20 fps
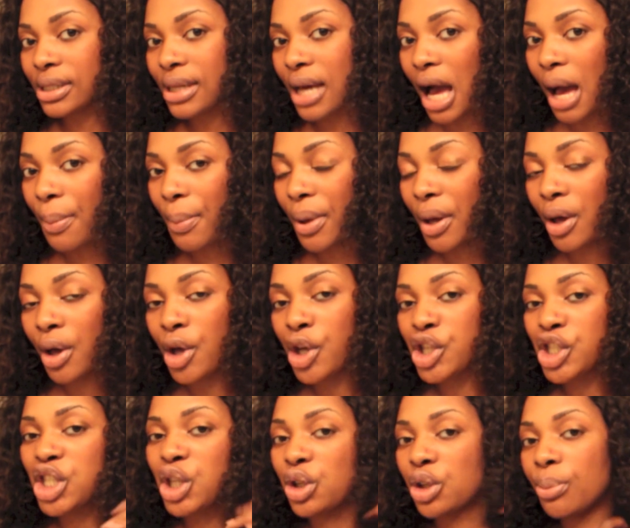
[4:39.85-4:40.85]
top,
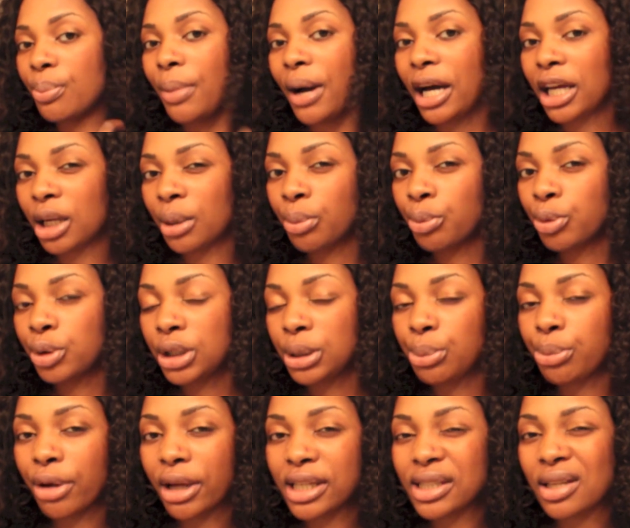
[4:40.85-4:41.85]
so the bottom
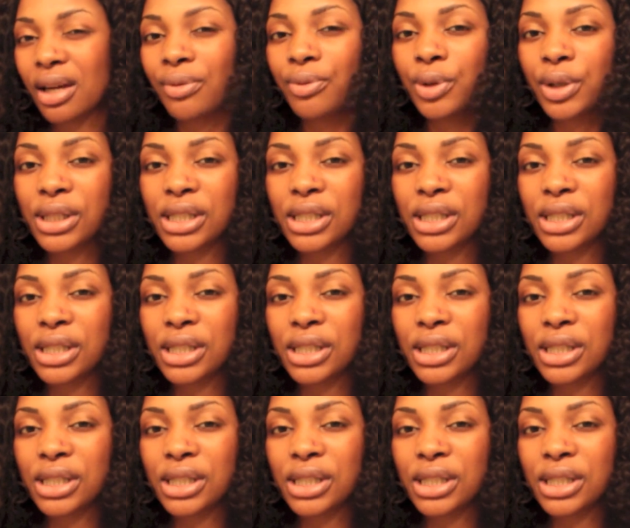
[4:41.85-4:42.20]
really breaks off.